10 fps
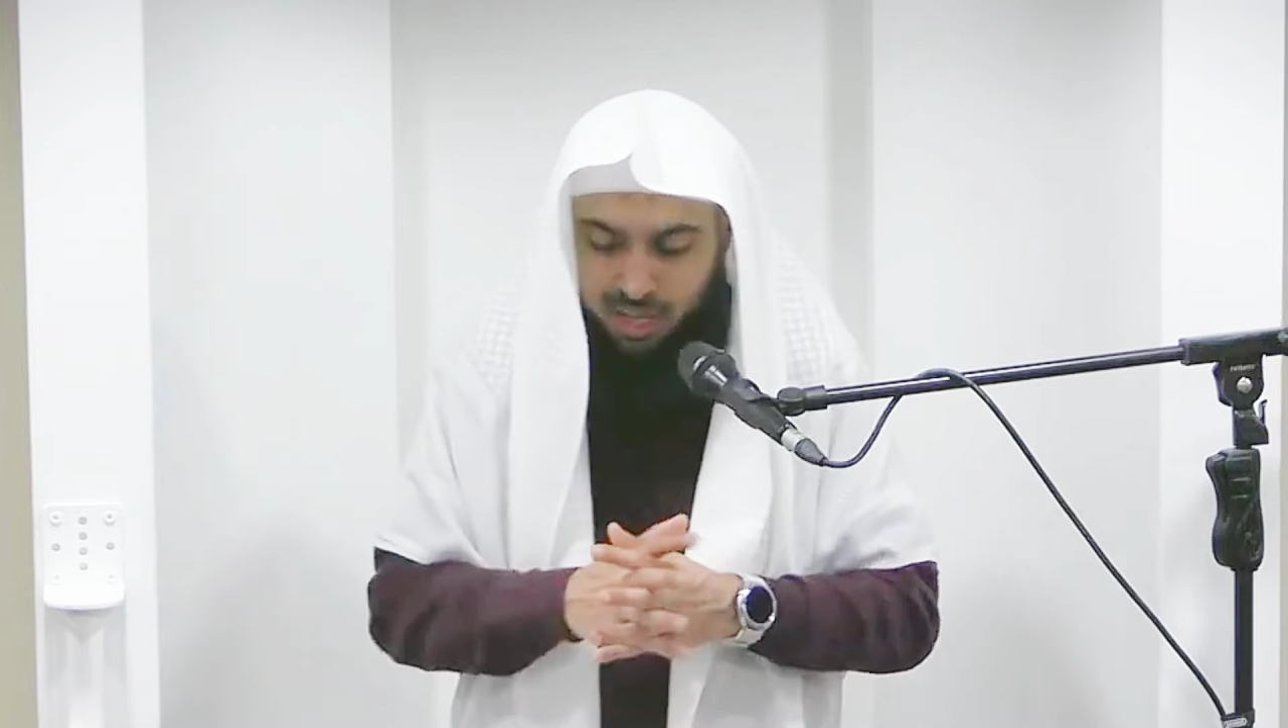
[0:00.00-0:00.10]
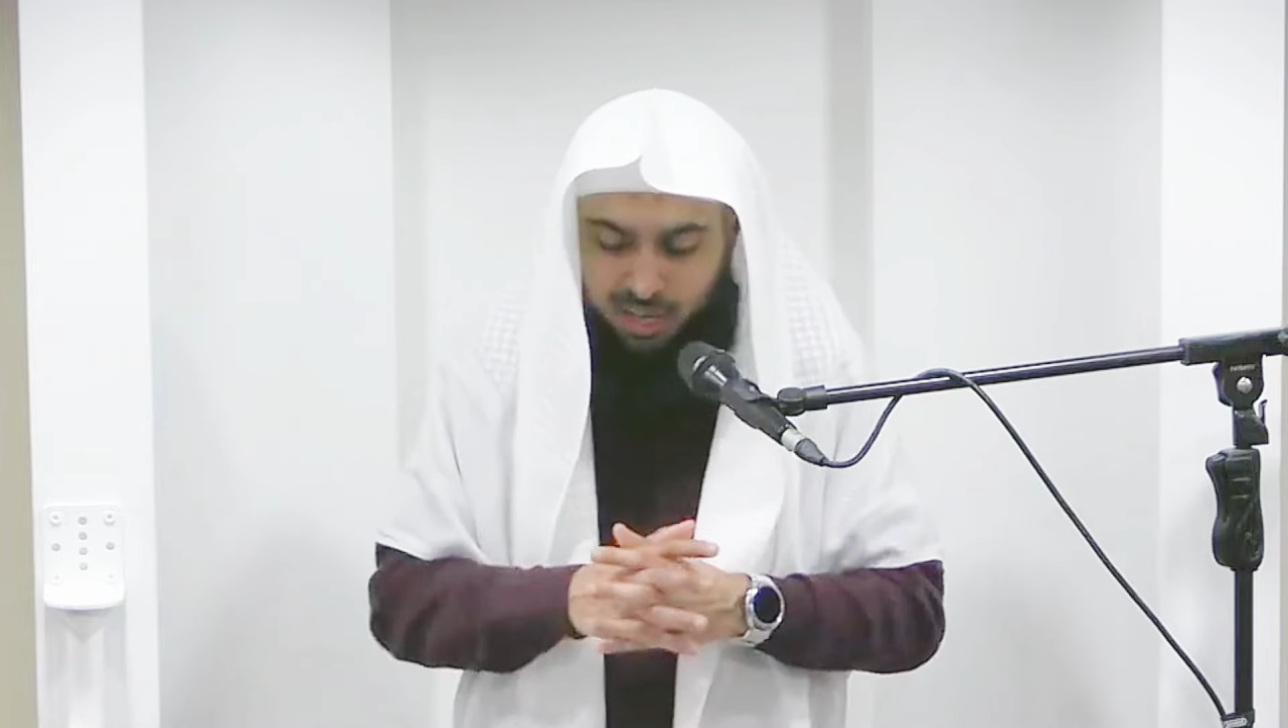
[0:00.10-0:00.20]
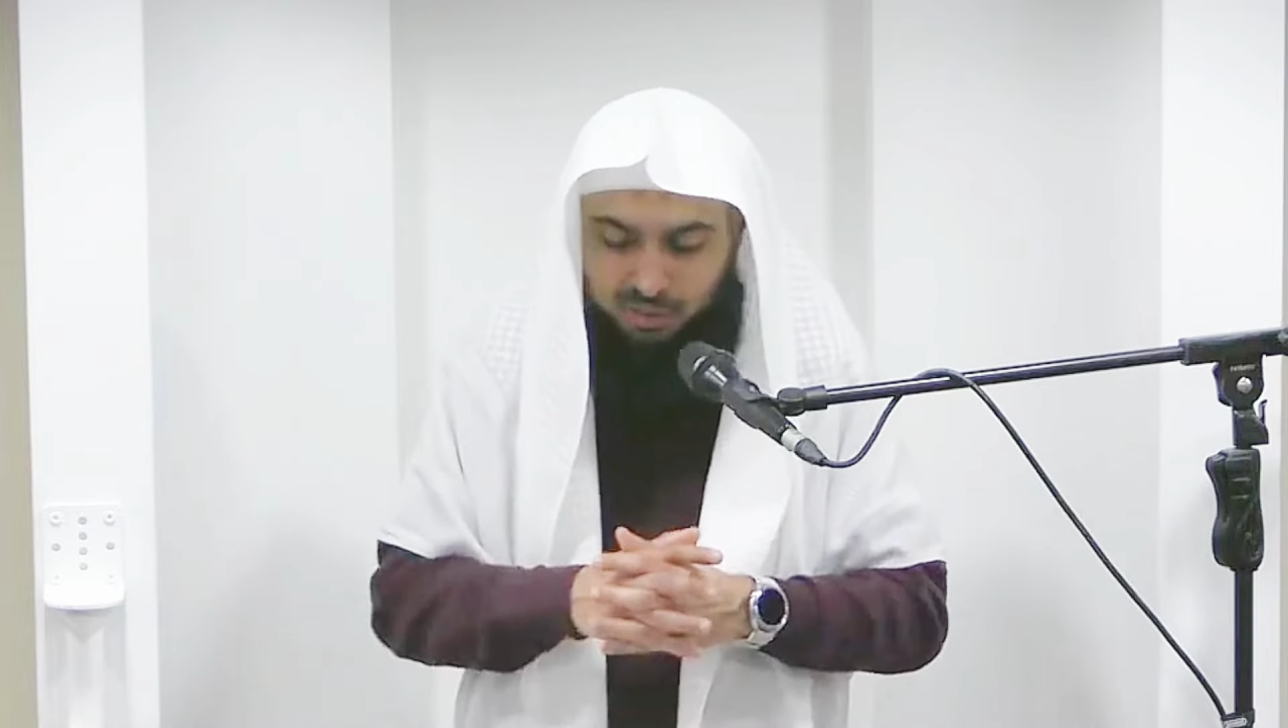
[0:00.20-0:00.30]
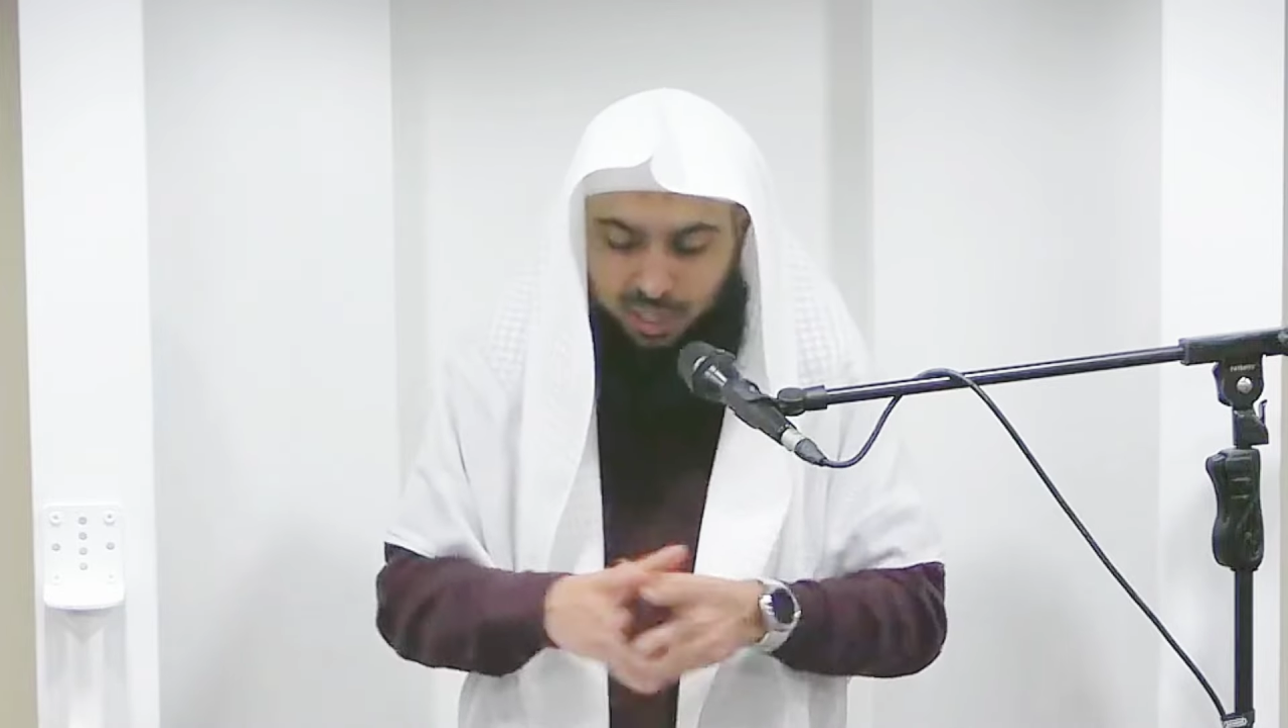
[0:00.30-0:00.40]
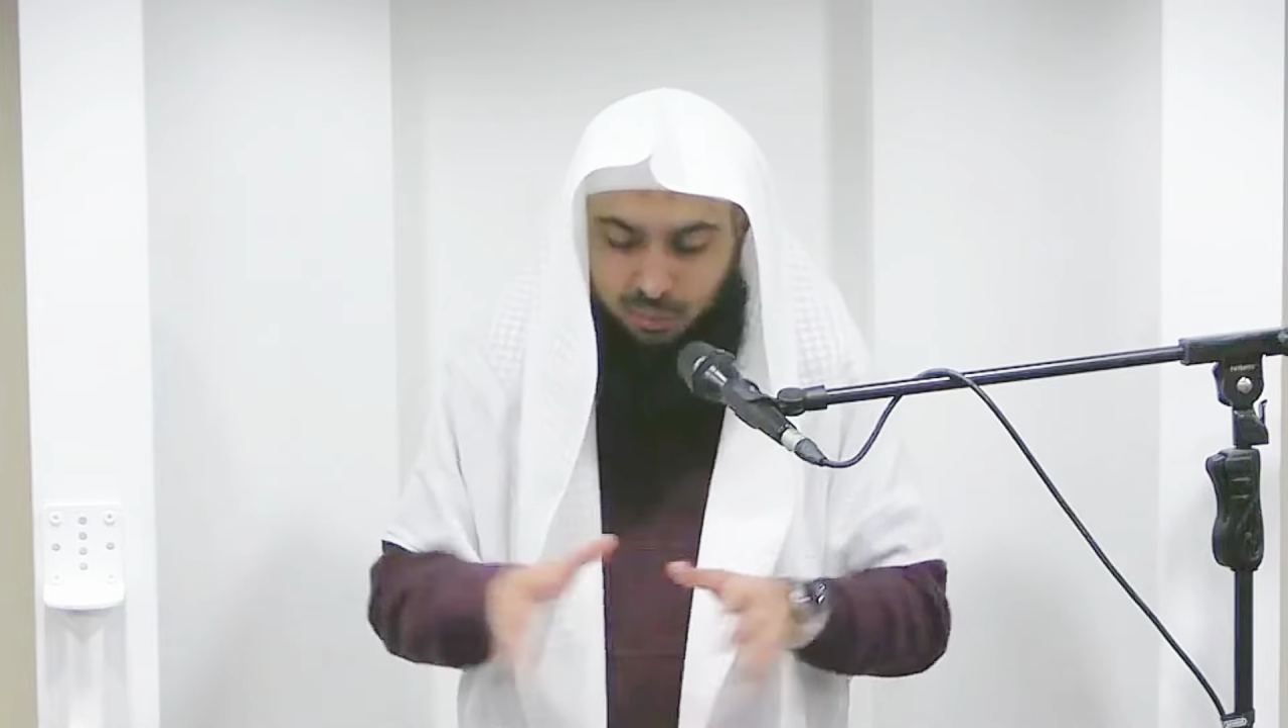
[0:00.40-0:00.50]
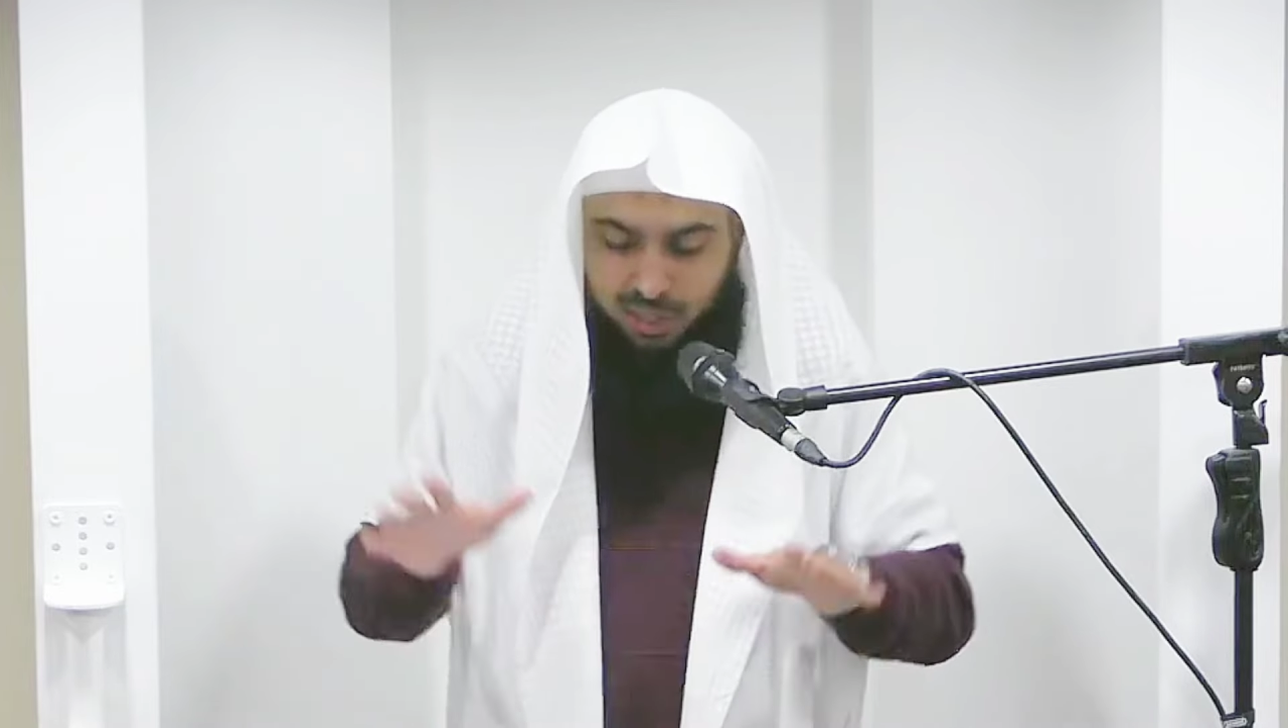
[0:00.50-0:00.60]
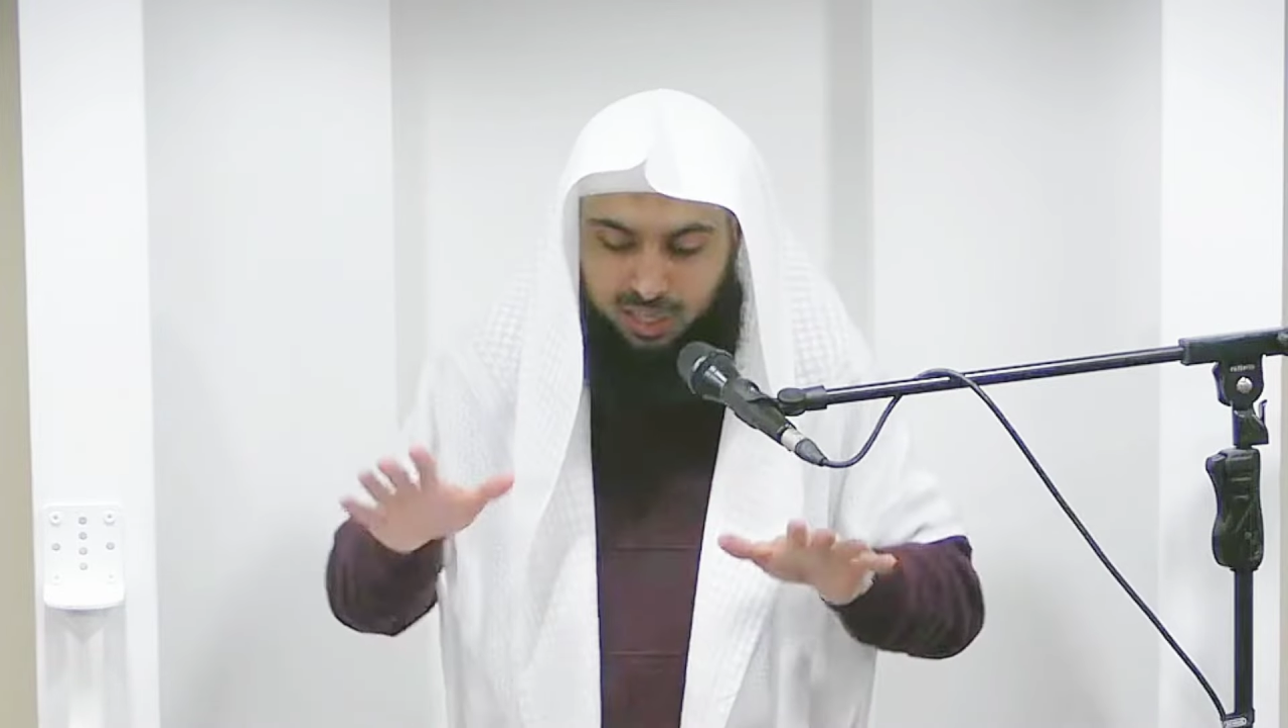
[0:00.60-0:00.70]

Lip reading: for they will